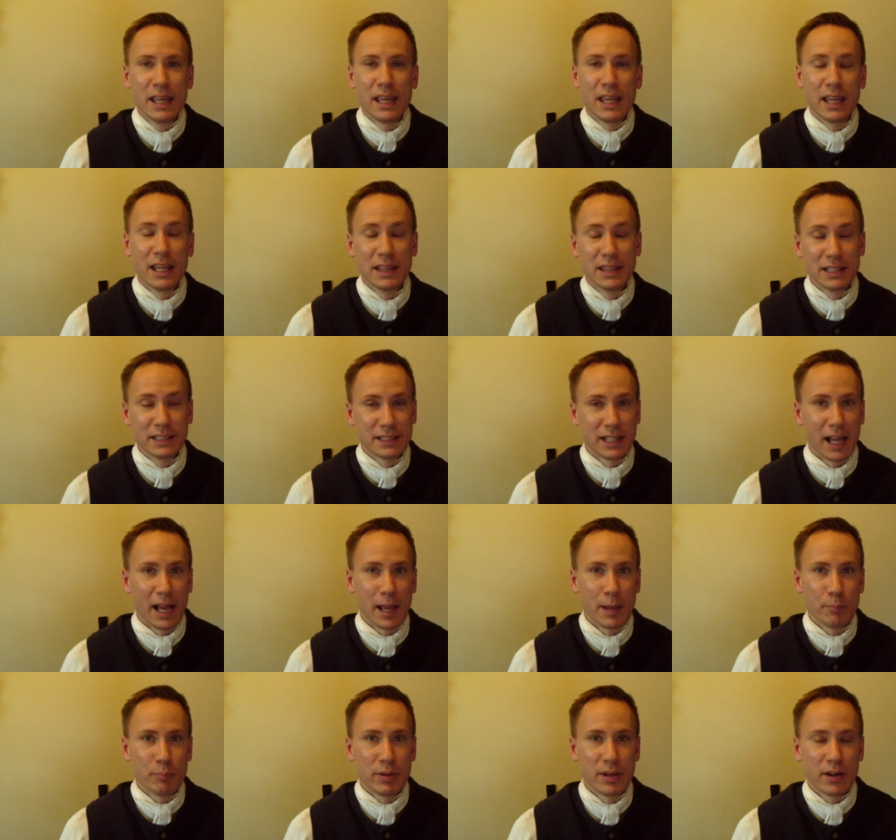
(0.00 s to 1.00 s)
in the
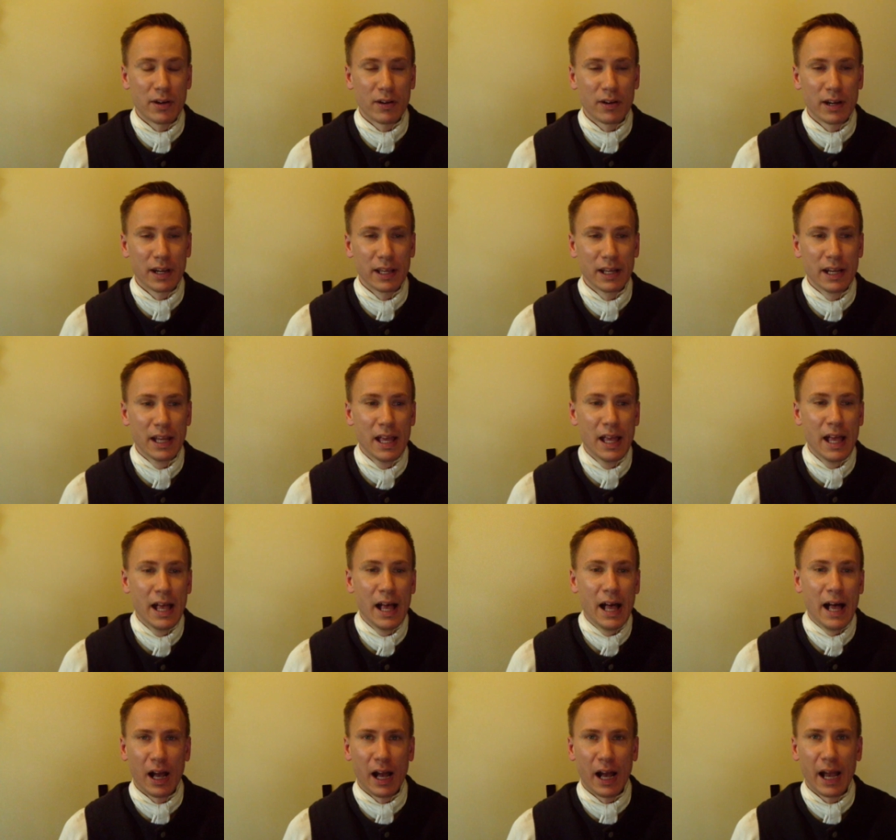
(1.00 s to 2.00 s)
time period.
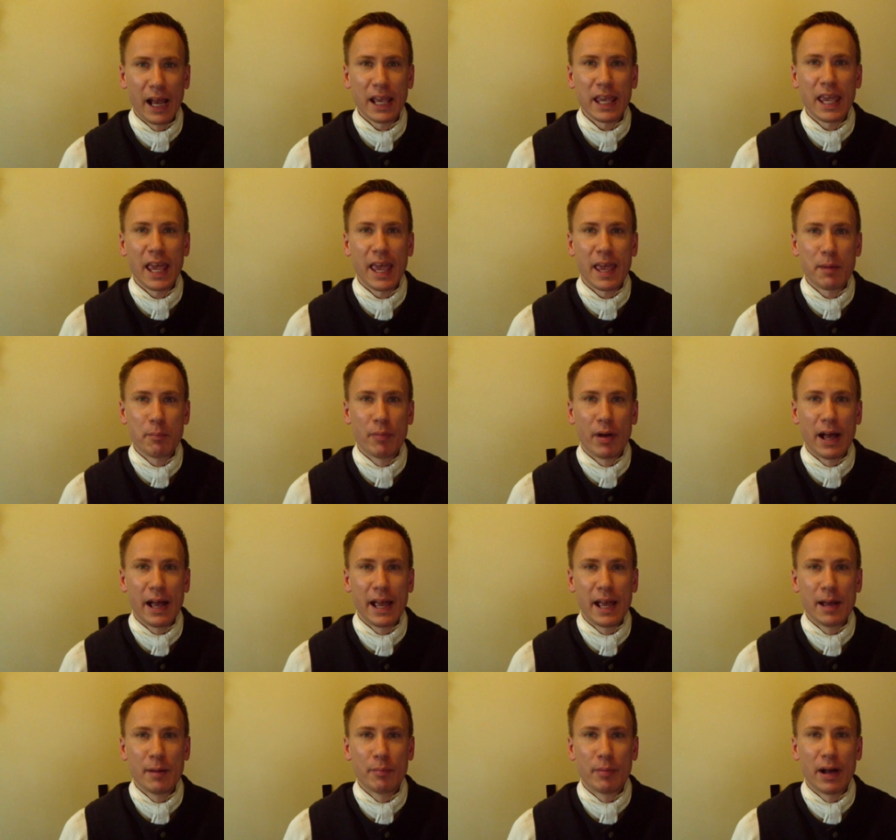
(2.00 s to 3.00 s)
I came
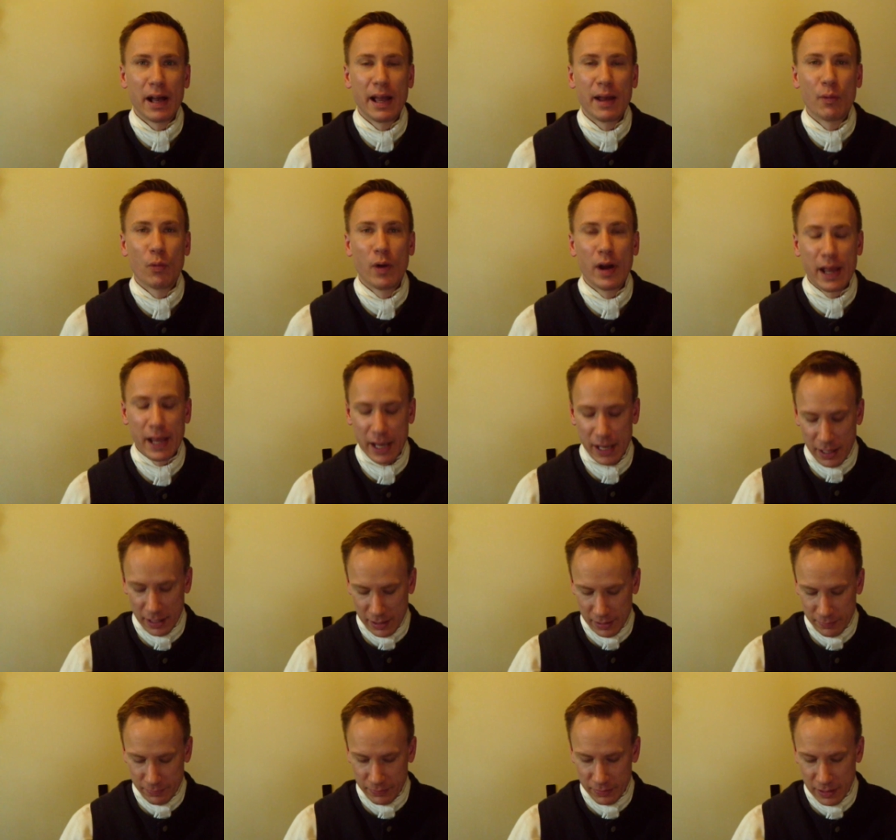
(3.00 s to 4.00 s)
by it by way
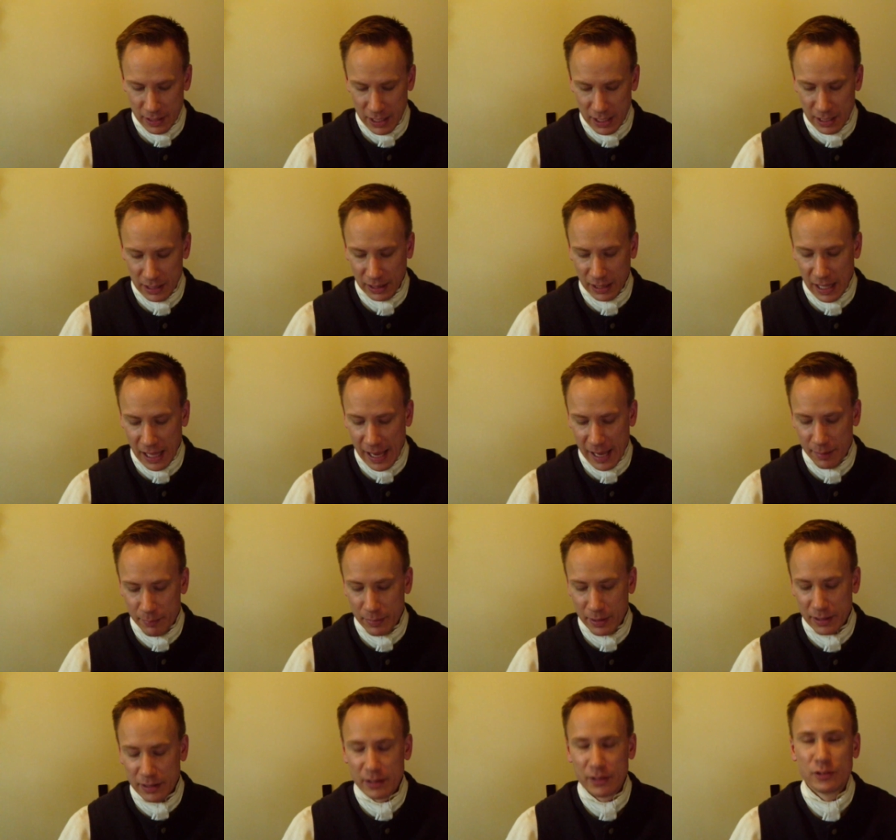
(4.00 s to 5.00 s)
of the
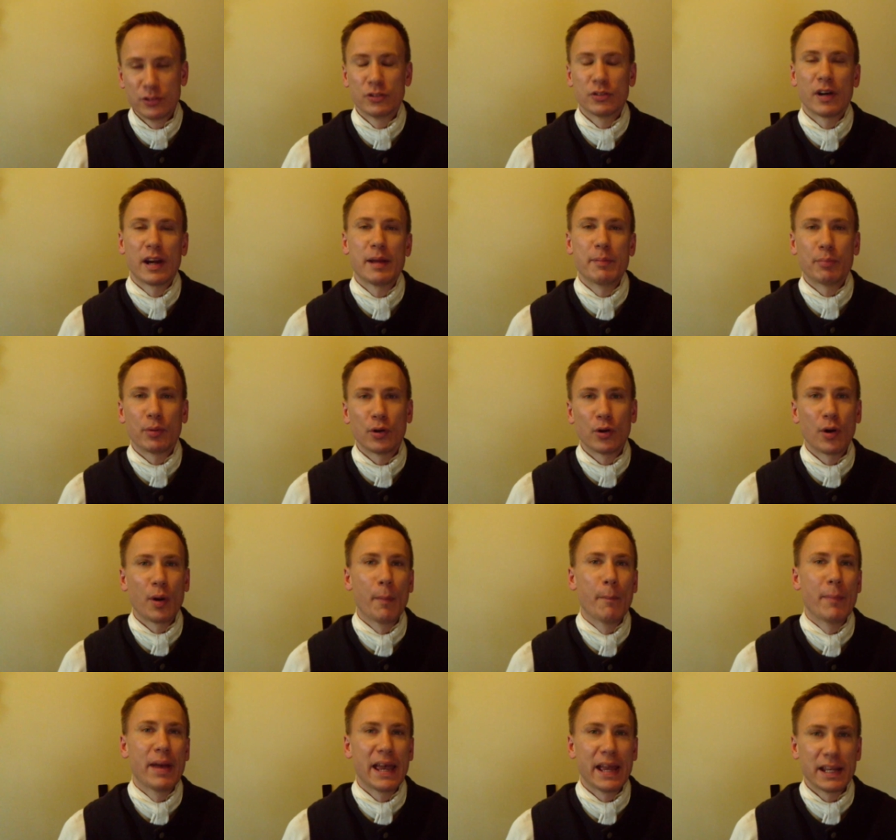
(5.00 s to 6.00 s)
Lyman
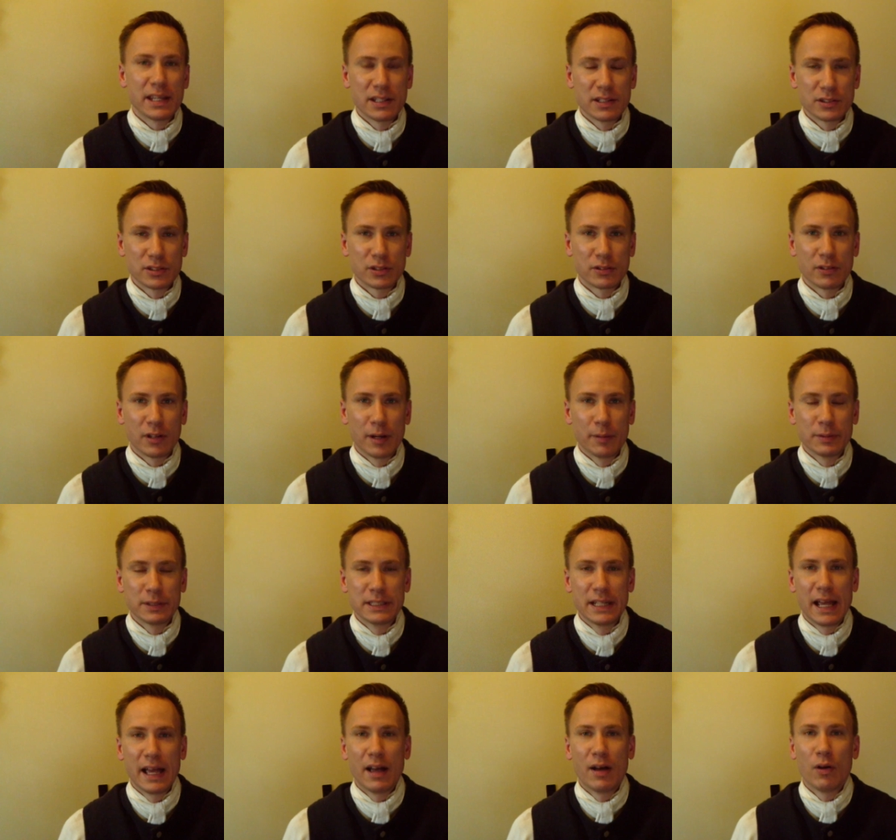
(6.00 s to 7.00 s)
Draper
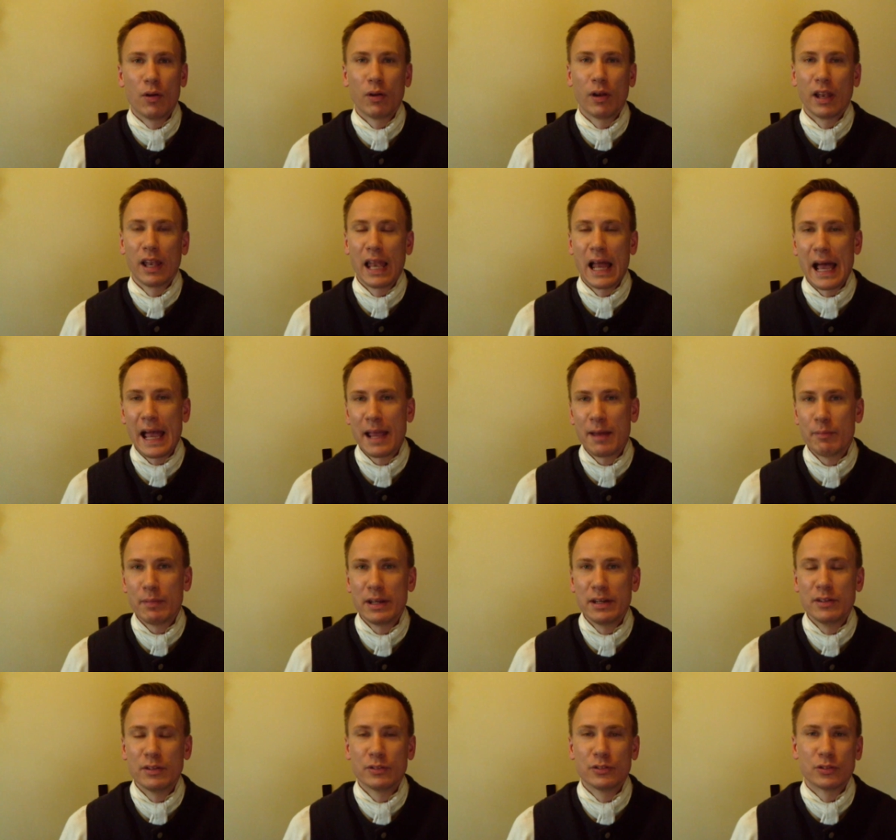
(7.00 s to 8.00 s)
manuscripts. Now,
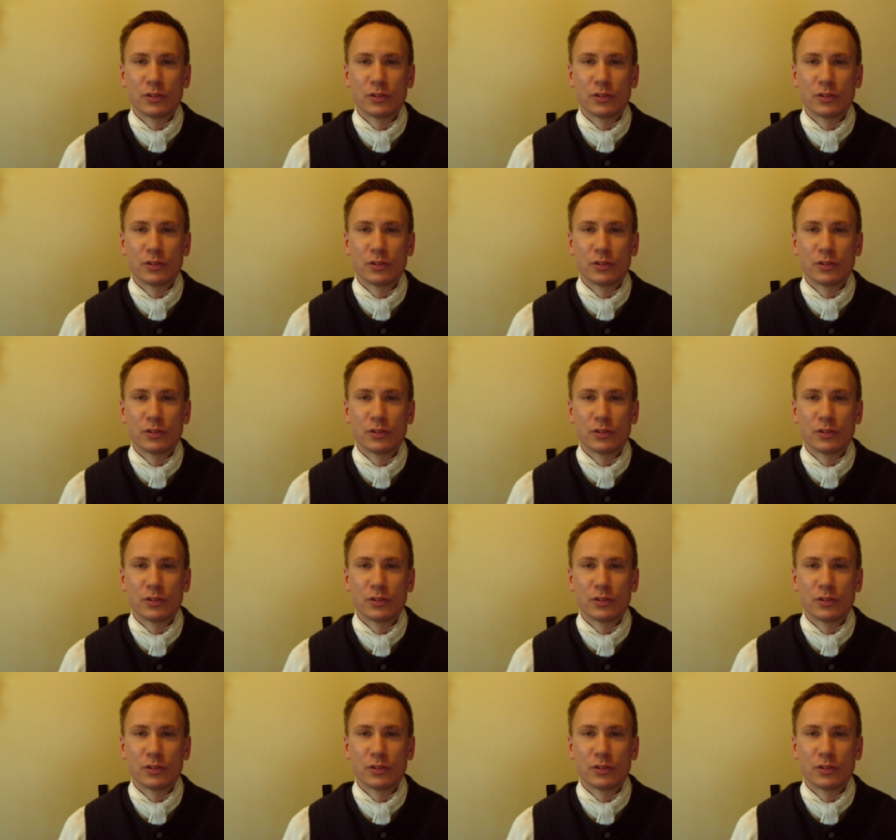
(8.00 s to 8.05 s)
Lyman